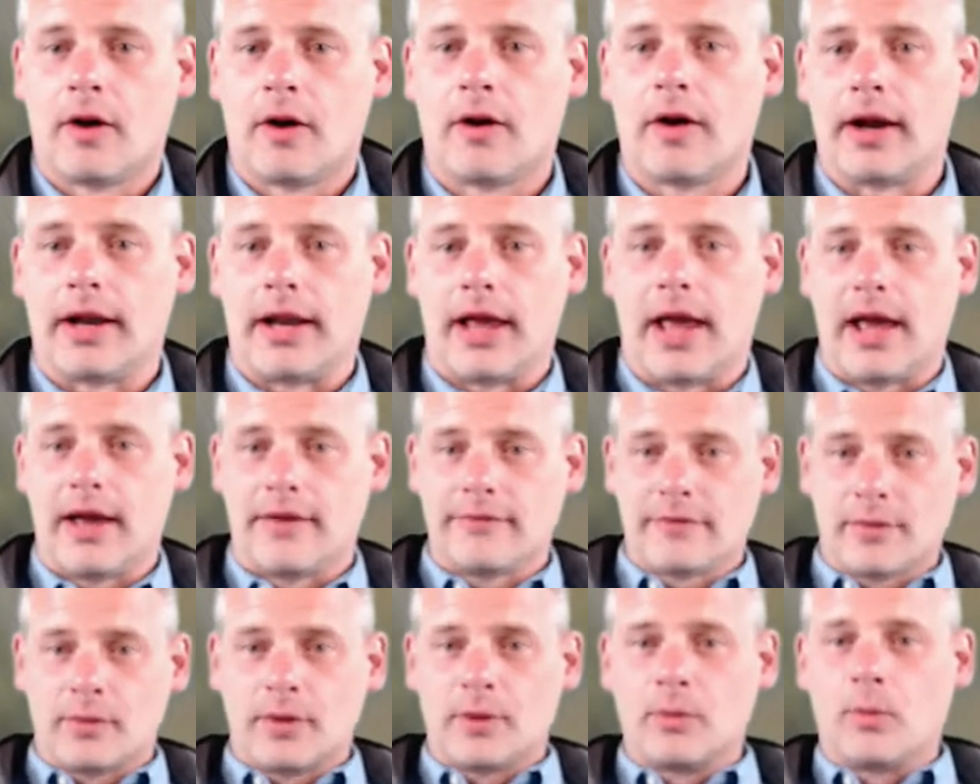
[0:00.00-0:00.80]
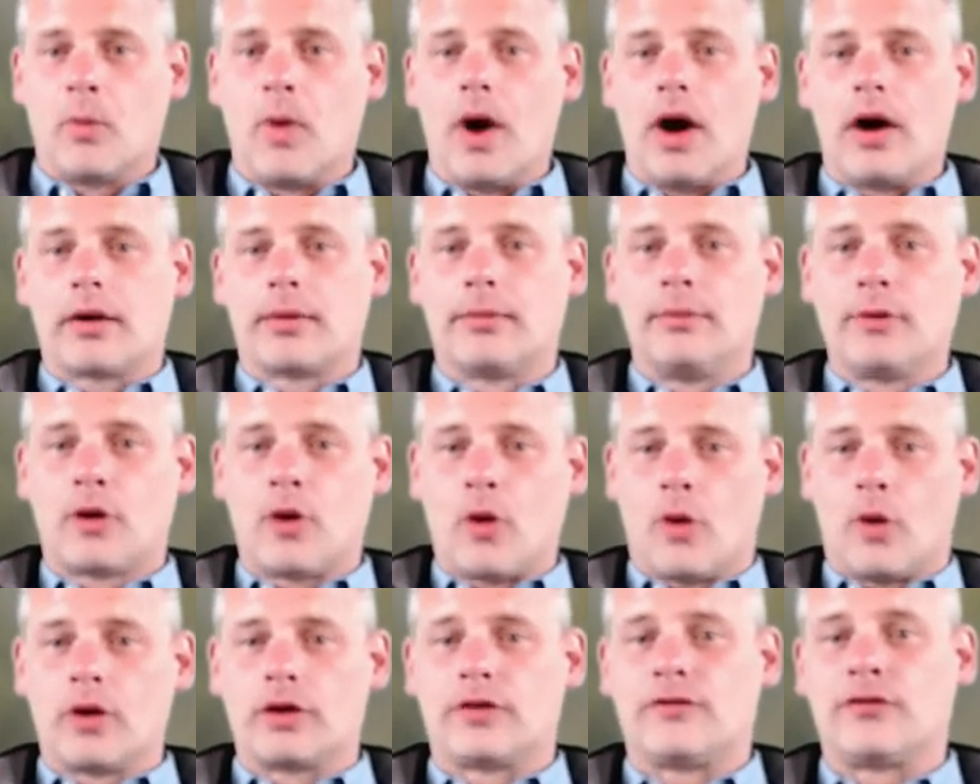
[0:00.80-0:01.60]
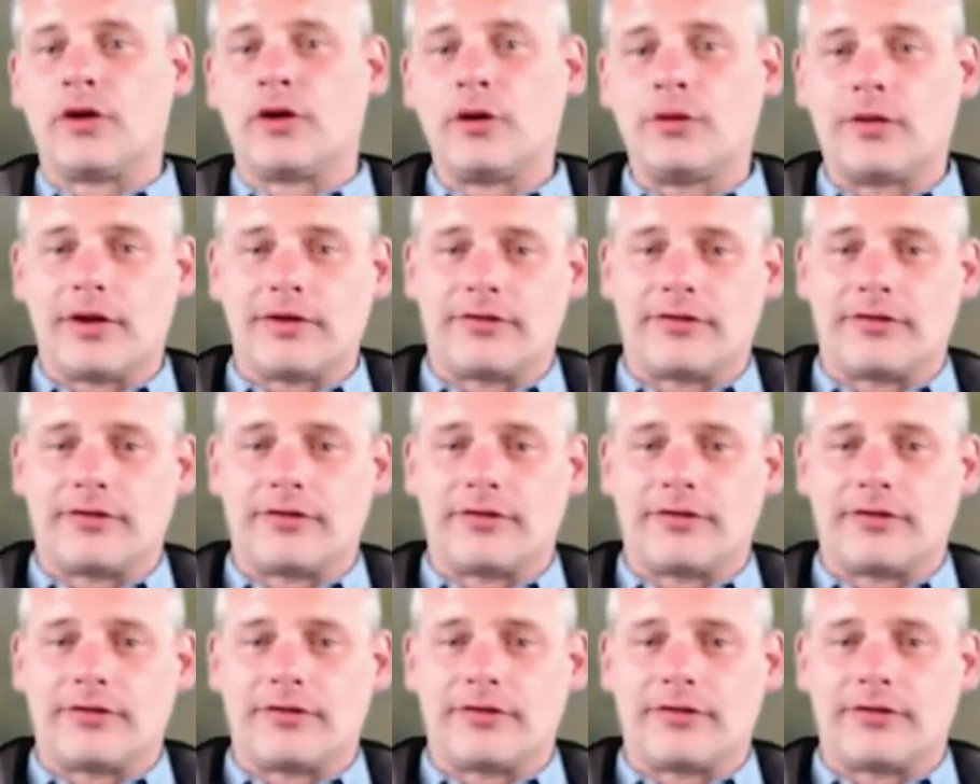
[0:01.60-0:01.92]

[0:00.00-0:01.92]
All right, hey everyone, welcome to Gorge View.